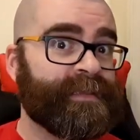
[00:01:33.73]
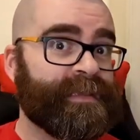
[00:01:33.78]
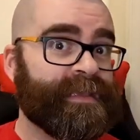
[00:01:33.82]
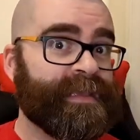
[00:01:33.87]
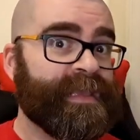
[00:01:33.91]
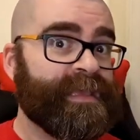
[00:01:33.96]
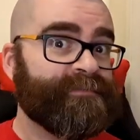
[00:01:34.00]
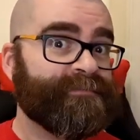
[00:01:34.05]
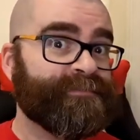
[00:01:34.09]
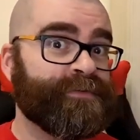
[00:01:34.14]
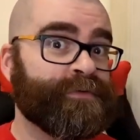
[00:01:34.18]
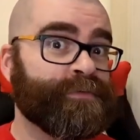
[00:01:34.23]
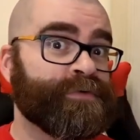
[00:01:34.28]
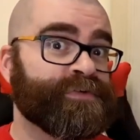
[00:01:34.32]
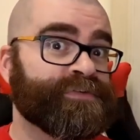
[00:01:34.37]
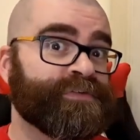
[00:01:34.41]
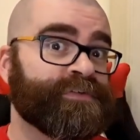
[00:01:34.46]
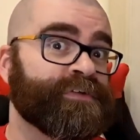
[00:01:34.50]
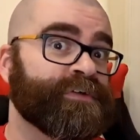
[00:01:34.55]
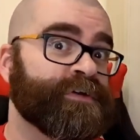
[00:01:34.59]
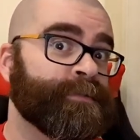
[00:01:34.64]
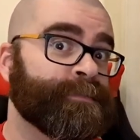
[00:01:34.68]
If you were
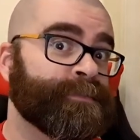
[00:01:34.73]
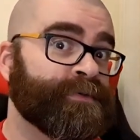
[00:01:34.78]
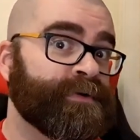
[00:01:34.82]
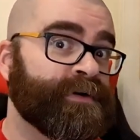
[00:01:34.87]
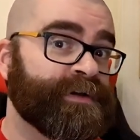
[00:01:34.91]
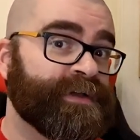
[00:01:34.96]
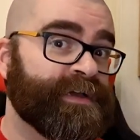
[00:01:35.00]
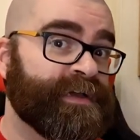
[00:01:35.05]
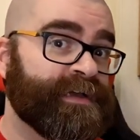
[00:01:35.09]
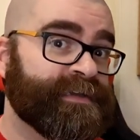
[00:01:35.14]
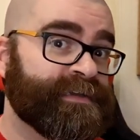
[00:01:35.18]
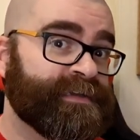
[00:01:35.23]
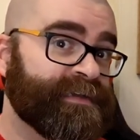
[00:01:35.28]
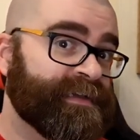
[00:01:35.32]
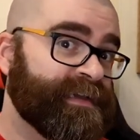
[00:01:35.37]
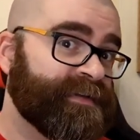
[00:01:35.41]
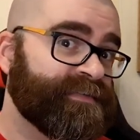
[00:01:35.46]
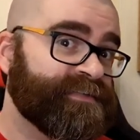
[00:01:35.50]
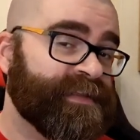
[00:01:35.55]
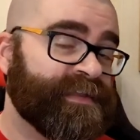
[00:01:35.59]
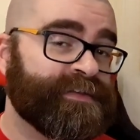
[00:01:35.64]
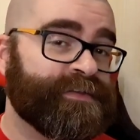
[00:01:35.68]
to look at Prog
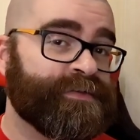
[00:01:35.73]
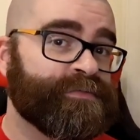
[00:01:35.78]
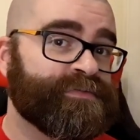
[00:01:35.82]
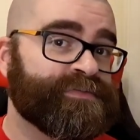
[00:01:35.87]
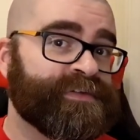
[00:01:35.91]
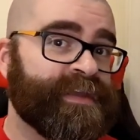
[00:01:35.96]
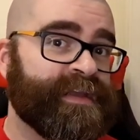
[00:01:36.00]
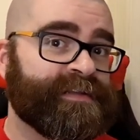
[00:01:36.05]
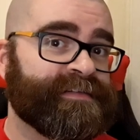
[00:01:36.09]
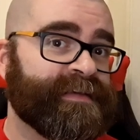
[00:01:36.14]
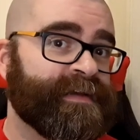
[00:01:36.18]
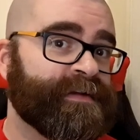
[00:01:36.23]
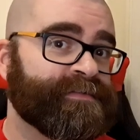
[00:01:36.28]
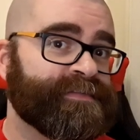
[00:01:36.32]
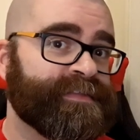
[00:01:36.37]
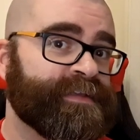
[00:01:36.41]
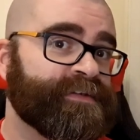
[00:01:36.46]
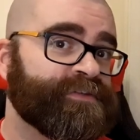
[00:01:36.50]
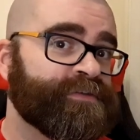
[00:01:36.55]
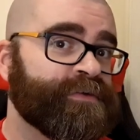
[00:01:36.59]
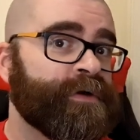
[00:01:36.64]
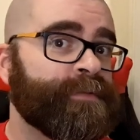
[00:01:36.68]
Archives and you checked out
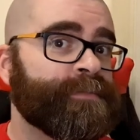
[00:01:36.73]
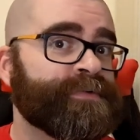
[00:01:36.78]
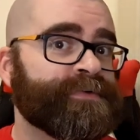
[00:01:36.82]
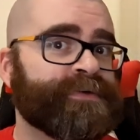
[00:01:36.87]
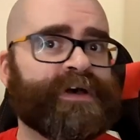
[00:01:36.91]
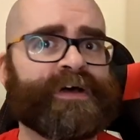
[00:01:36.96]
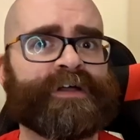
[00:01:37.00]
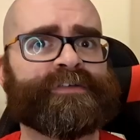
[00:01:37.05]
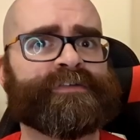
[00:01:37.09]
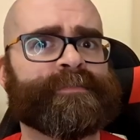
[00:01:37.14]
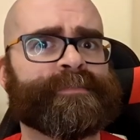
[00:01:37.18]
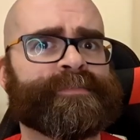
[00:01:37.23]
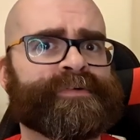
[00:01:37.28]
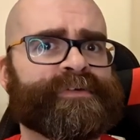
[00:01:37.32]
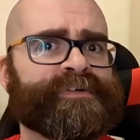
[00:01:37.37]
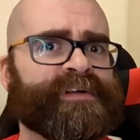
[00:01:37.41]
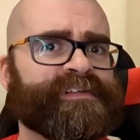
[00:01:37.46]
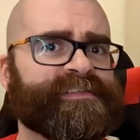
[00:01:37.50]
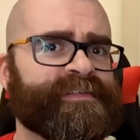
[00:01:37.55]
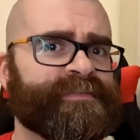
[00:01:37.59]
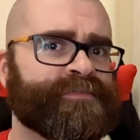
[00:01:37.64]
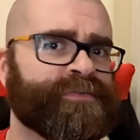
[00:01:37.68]
the top 100
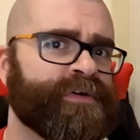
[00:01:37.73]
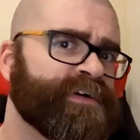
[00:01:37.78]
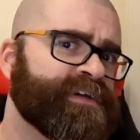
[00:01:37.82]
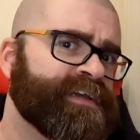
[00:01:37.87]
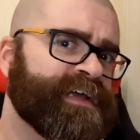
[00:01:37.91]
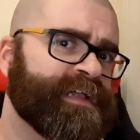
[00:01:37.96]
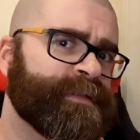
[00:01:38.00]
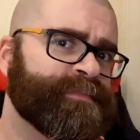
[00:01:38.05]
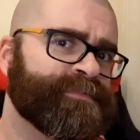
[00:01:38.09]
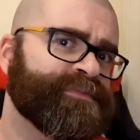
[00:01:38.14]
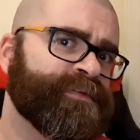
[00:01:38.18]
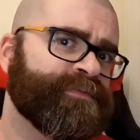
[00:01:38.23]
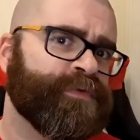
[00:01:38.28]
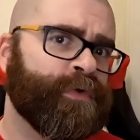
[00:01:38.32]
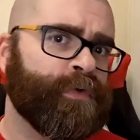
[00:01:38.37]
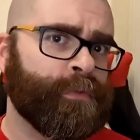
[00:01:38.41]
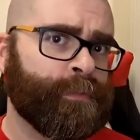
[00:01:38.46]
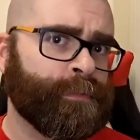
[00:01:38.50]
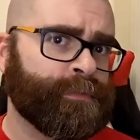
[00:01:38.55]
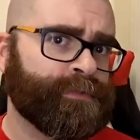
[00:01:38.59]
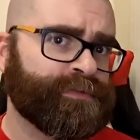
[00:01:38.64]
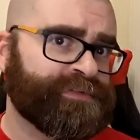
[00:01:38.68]
progressive rock albums of
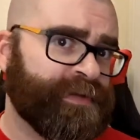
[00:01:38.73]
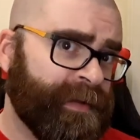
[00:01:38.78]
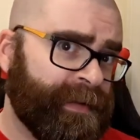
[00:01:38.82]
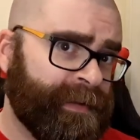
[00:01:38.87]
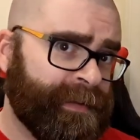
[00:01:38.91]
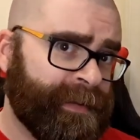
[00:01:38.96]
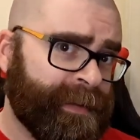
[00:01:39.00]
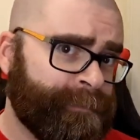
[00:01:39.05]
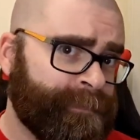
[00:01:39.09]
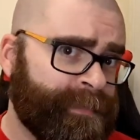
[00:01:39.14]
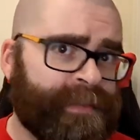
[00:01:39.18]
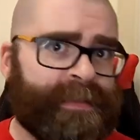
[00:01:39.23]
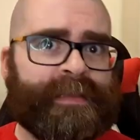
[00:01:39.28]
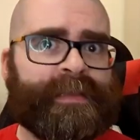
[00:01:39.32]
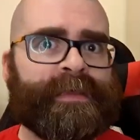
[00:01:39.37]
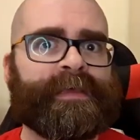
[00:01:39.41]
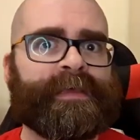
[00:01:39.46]
all time,